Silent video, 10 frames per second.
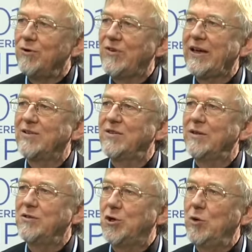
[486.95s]
taxing
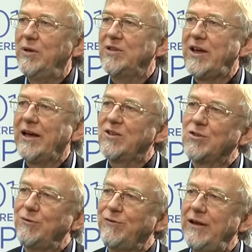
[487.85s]
the Tobin tax
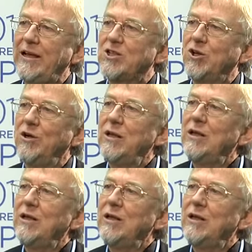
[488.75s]
on financial